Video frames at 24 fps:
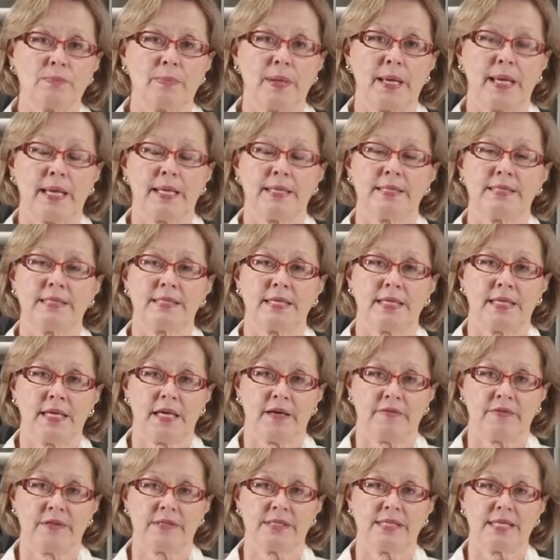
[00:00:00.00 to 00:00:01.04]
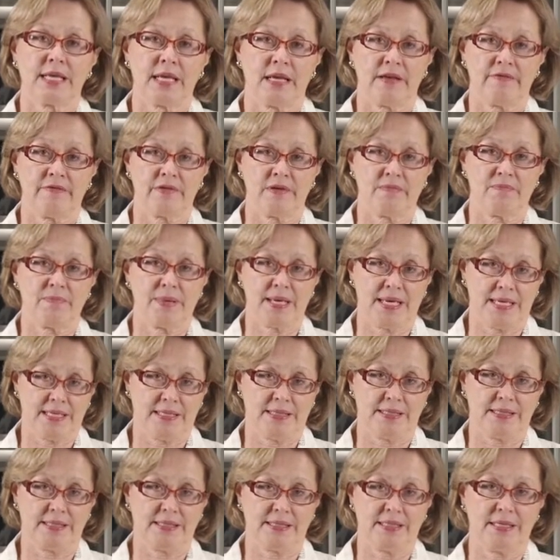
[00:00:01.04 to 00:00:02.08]
pans that have this heavy
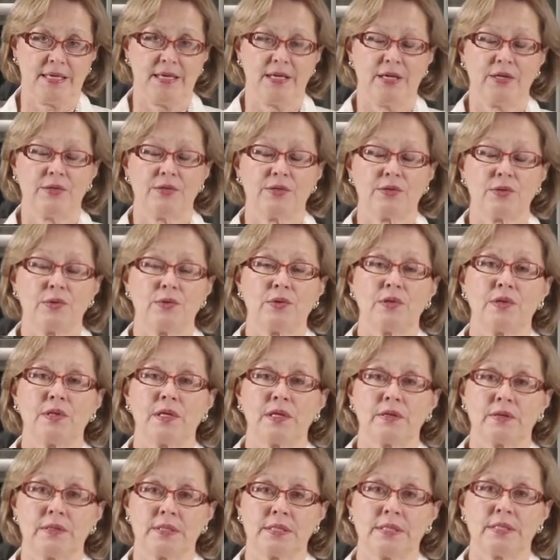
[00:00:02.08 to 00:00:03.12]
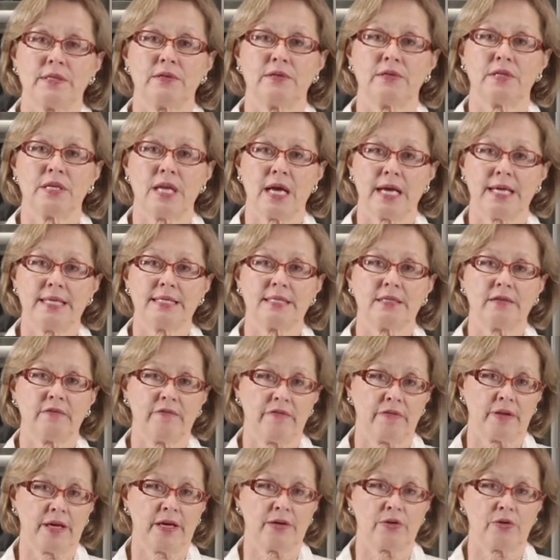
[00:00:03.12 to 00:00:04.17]
base so that they'll sit nice and
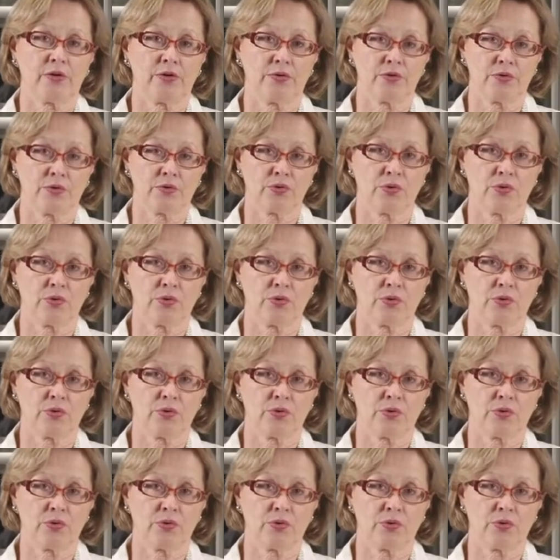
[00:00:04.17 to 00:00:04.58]
flat on the